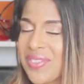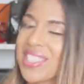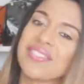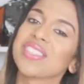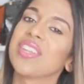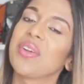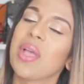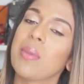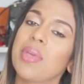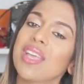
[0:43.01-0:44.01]
Give this video
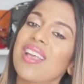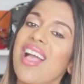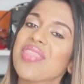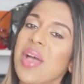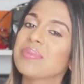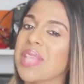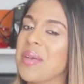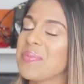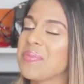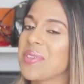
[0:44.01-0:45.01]
a big thumbs
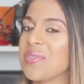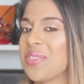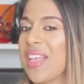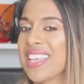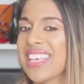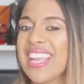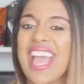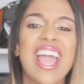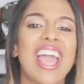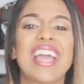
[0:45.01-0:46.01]
up if you like it,
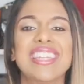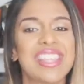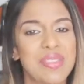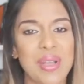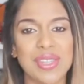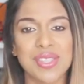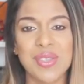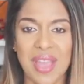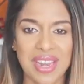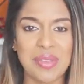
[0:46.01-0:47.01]
and hit the bell so that
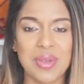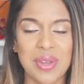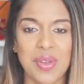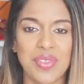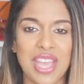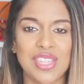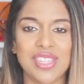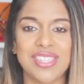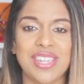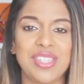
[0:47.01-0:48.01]
you get email
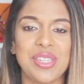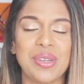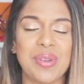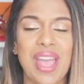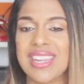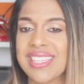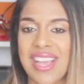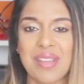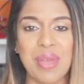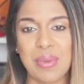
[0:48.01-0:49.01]
notifications sent to you
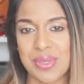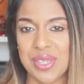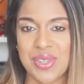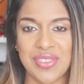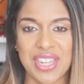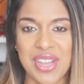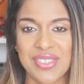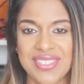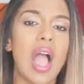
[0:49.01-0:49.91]
anytime I post a new video.